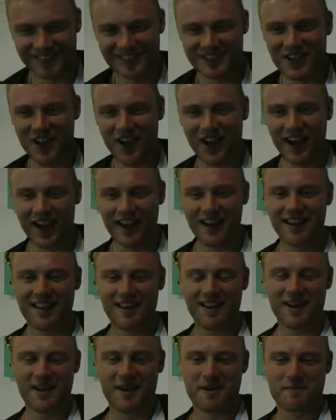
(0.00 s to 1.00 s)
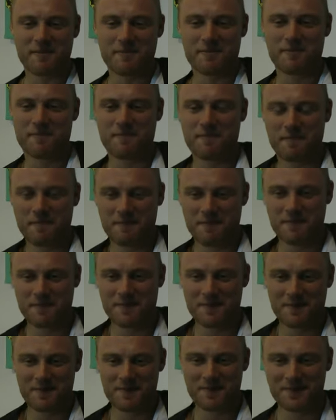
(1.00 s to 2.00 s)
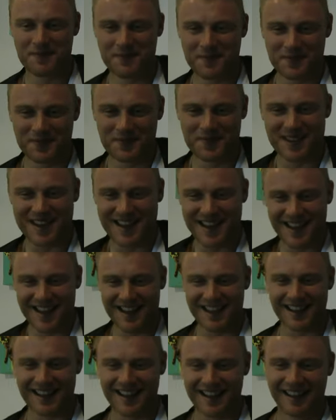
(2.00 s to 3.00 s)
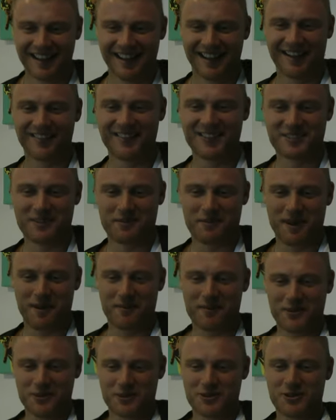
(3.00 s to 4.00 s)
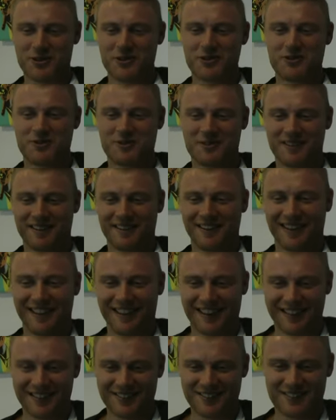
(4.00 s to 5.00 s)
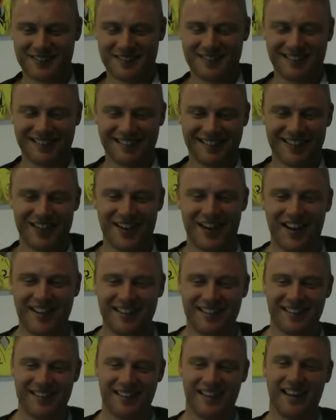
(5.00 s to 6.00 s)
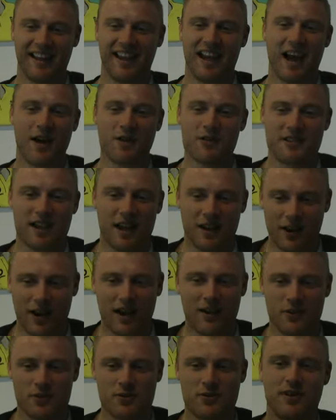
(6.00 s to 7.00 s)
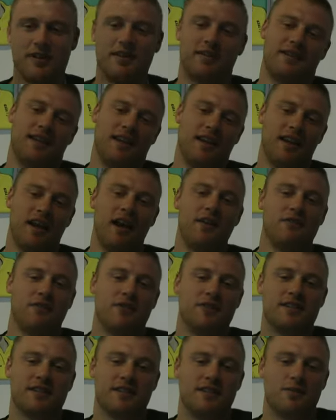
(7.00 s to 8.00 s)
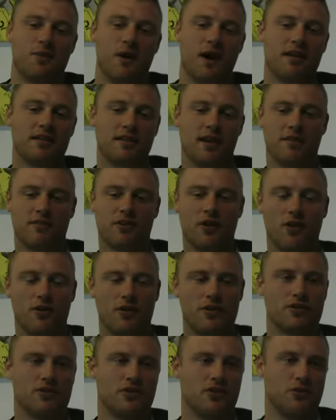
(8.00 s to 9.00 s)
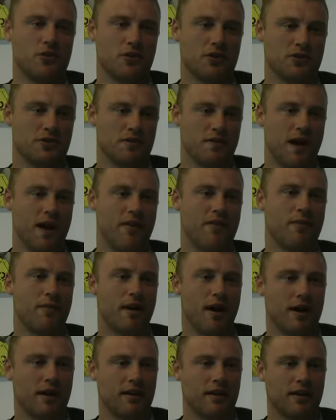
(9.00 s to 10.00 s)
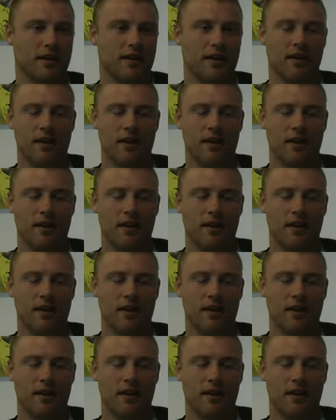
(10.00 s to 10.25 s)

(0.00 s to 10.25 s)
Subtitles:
No, You bought some binoculars? Yeah, I went to Blackpool Zoo and it was... No, I always said like if you want to see wildlife, go to the zoo or the safari park. Yeah.